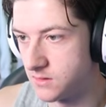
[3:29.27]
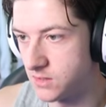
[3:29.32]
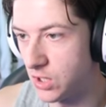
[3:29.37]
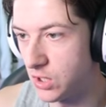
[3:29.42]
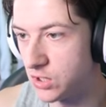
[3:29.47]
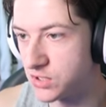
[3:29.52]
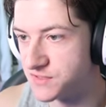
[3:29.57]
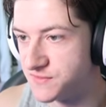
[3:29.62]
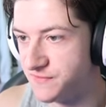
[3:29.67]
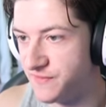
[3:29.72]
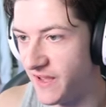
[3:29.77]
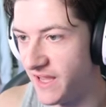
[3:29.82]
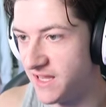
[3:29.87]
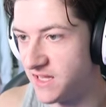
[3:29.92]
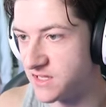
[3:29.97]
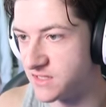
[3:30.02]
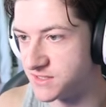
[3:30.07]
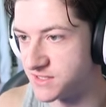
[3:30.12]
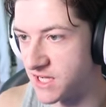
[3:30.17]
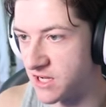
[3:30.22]
Carlos
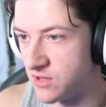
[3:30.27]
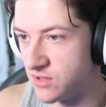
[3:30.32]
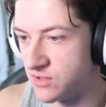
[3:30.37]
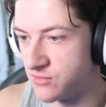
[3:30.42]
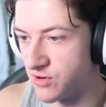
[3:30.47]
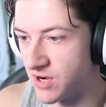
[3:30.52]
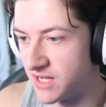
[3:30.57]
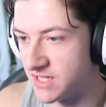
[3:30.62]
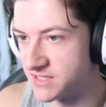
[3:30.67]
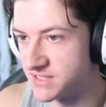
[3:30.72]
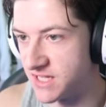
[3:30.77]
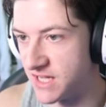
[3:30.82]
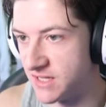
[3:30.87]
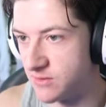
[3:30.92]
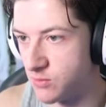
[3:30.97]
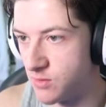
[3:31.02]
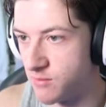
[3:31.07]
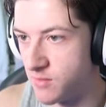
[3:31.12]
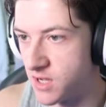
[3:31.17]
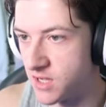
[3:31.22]
Vela's out on the right-hand side.
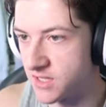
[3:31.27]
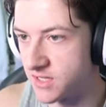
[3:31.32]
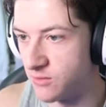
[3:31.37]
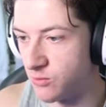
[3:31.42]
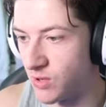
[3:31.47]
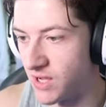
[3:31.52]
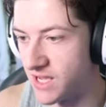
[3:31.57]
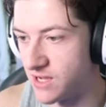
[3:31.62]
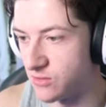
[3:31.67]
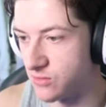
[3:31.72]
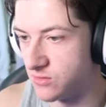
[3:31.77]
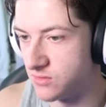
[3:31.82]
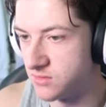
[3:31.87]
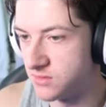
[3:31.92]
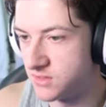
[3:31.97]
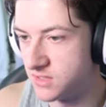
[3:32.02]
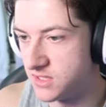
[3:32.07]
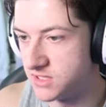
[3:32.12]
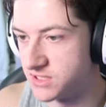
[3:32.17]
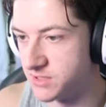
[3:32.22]
We're marking. Wow.
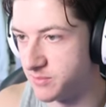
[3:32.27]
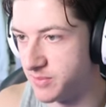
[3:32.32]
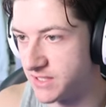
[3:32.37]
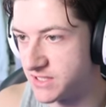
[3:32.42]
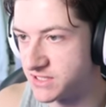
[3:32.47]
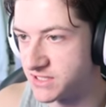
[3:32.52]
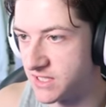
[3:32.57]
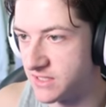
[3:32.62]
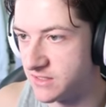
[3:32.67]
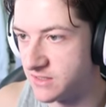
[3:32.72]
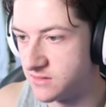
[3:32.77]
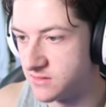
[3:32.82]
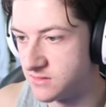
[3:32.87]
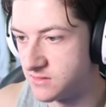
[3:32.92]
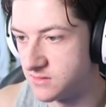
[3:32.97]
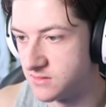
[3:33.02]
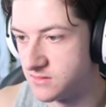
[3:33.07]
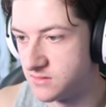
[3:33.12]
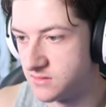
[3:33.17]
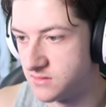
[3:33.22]
That's a big sign.
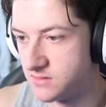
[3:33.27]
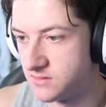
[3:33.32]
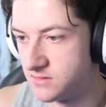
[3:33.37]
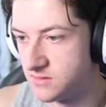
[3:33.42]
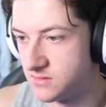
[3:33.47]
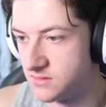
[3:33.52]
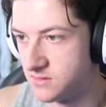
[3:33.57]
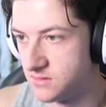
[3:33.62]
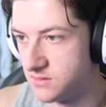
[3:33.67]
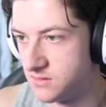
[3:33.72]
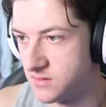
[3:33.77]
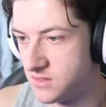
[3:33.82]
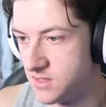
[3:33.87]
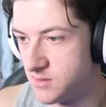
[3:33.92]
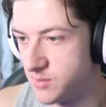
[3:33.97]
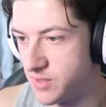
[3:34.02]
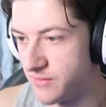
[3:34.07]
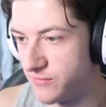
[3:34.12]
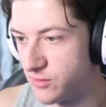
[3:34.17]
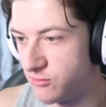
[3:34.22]

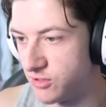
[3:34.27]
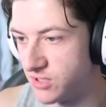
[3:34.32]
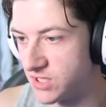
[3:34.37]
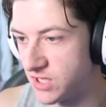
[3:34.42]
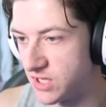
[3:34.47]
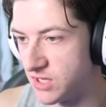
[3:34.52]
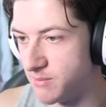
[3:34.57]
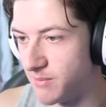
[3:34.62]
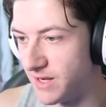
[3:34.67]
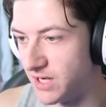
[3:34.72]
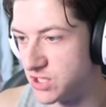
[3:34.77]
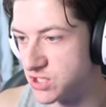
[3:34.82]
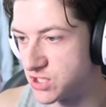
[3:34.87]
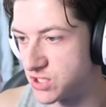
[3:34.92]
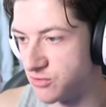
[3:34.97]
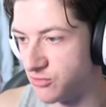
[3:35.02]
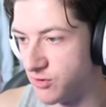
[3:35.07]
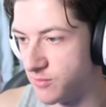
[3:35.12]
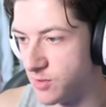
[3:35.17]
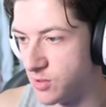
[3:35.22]
Yeah, I've not really done a manager
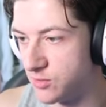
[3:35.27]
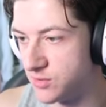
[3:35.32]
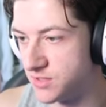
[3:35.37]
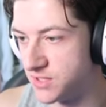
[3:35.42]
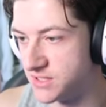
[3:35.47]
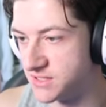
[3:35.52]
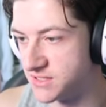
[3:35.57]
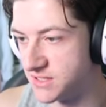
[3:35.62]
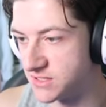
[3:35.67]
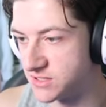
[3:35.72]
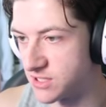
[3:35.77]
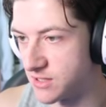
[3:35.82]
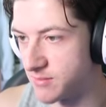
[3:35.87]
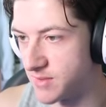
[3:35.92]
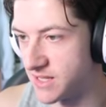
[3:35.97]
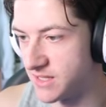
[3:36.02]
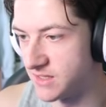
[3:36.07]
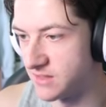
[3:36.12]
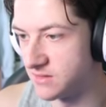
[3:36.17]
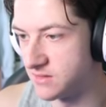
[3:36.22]
career mode this year, so I
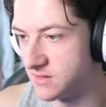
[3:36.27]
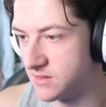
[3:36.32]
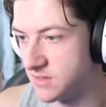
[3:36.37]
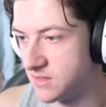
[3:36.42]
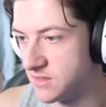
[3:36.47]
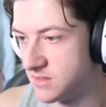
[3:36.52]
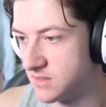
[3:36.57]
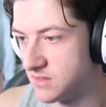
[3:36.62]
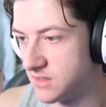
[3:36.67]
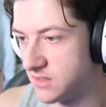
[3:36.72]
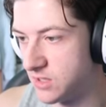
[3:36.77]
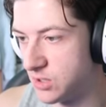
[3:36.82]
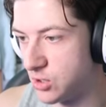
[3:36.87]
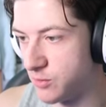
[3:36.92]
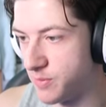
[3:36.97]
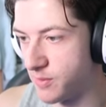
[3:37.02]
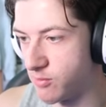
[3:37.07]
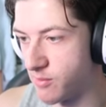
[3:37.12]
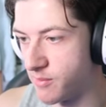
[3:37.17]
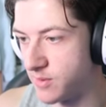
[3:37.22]
might... A lot of
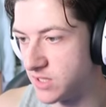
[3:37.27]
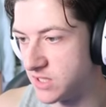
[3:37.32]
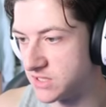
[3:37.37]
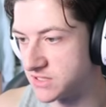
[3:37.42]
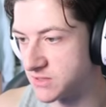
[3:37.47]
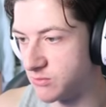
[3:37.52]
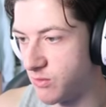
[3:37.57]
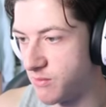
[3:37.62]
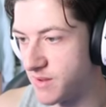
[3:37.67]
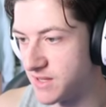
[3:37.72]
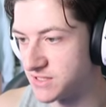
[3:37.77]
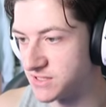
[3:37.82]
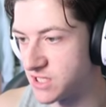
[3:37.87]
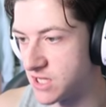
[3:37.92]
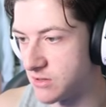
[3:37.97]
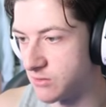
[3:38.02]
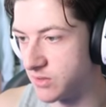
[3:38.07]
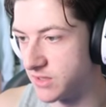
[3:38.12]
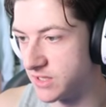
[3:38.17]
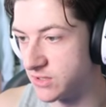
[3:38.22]
people have been asking. We may
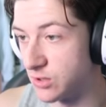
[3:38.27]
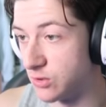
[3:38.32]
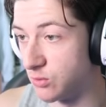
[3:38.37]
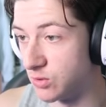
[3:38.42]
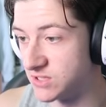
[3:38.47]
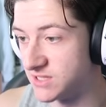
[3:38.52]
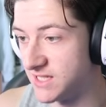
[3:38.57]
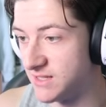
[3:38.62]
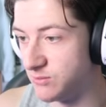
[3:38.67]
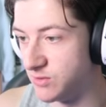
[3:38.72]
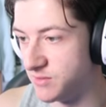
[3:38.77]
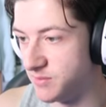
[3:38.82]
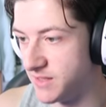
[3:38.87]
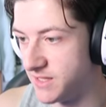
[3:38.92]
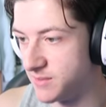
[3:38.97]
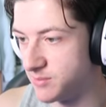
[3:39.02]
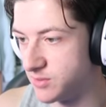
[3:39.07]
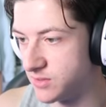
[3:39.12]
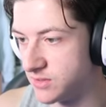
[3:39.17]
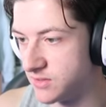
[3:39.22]
start one. I don't know what team we'd
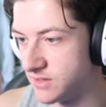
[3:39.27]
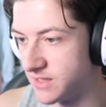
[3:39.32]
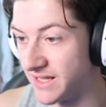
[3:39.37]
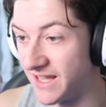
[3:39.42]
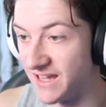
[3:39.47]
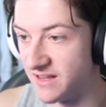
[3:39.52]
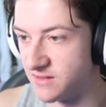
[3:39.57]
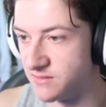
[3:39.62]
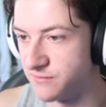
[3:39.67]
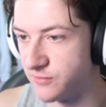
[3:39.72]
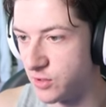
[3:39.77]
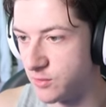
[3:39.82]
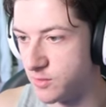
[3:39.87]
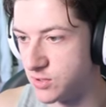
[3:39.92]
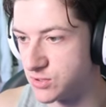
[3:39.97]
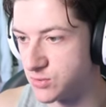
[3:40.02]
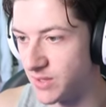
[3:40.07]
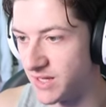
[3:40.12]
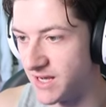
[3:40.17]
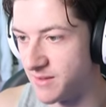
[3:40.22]
be, but again, follow me on
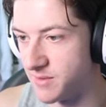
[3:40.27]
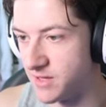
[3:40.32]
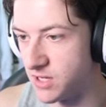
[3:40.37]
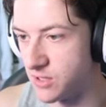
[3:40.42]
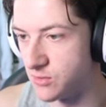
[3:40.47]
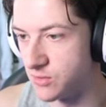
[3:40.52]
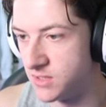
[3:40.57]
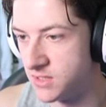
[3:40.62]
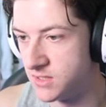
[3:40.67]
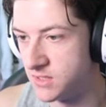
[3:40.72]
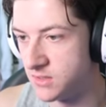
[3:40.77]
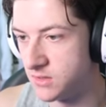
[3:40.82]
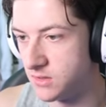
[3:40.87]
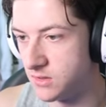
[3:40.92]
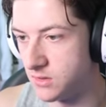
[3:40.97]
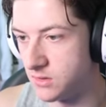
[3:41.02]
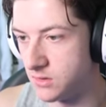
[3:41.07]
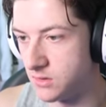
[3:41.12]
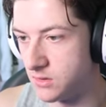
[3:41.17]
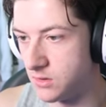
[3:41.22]
Twitter. Let me know.
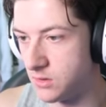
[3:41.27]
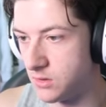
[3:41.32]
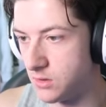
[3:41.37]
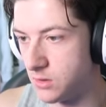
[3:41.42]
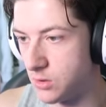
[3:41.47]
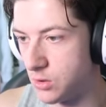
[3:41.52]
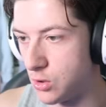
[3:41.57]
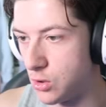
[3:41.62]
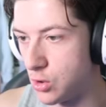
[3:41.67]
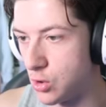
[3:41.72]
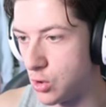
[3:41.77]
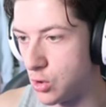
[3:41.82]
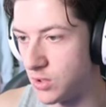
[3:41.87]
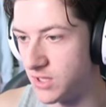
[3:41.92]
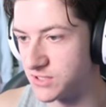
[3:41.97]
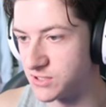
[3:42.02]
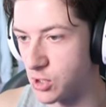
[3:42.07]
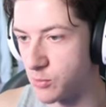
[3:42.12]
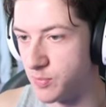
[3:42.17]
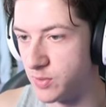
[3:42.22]
Oh,
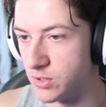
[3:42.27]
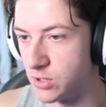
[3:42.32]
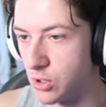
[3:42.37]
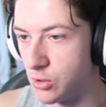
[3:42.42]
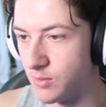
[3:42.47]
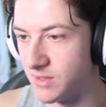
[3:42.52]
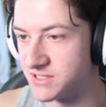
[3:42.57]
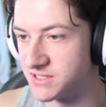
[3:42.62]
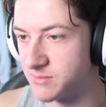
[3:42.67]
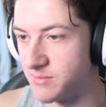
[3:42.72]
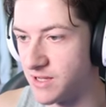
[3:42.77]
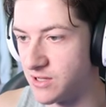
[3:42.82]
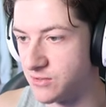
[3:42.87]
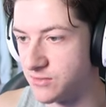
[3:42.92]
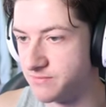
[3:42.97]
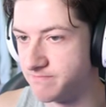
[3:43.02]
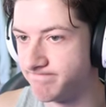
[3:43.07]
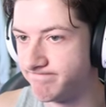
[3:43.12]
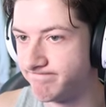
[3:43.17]
he's open goal, Mason Mount.